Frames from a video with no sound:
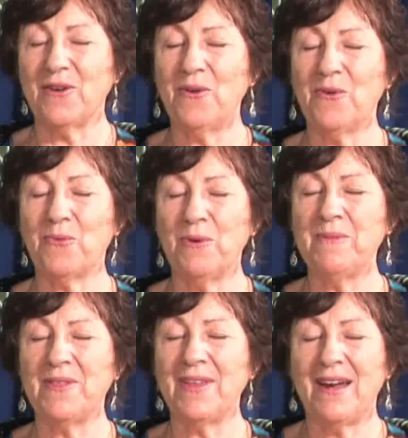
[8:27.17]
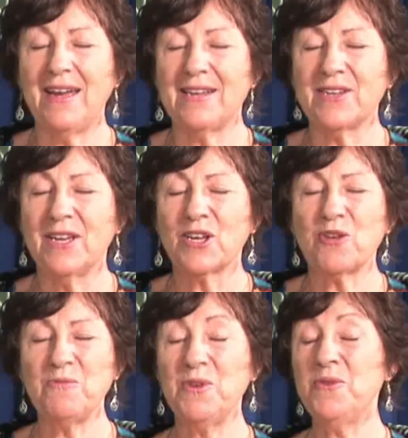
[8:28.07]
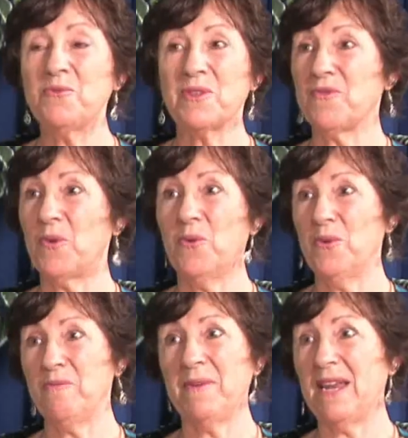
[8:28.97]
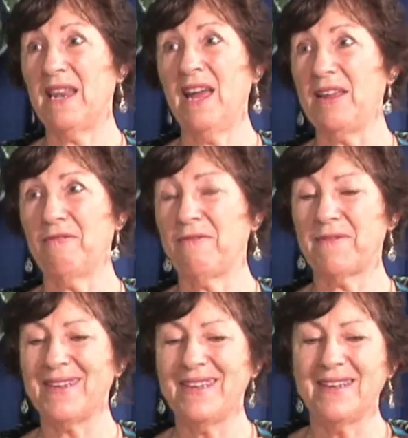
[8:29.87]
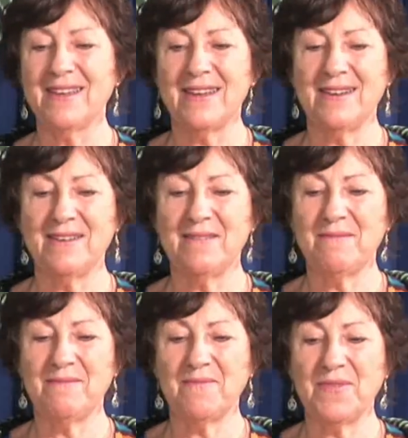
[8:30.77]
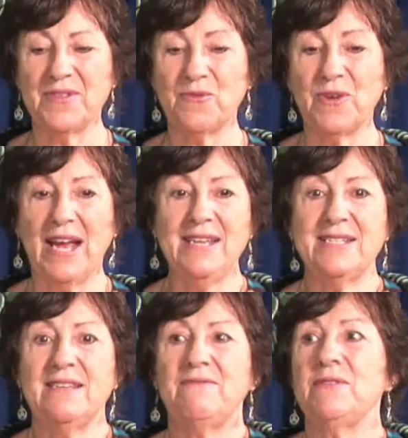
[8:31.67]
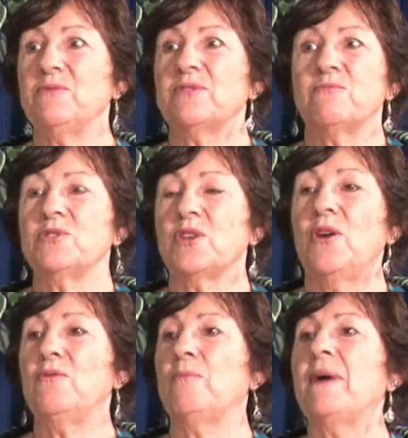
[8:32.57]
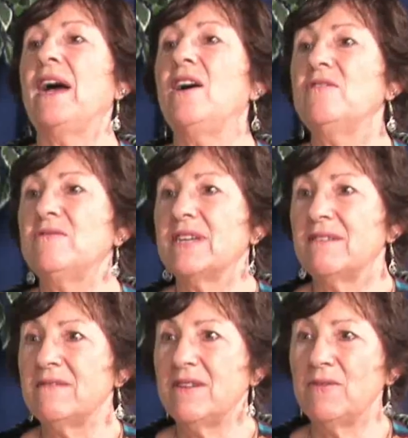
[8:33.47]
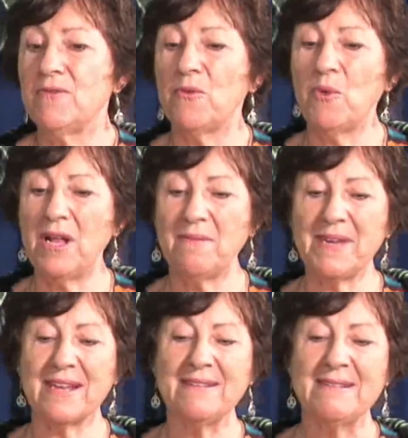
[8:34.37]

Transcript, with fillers: old woman that I had communed with for all of my life. Um, the reality of it was, was overpowering, you know, overwhelming.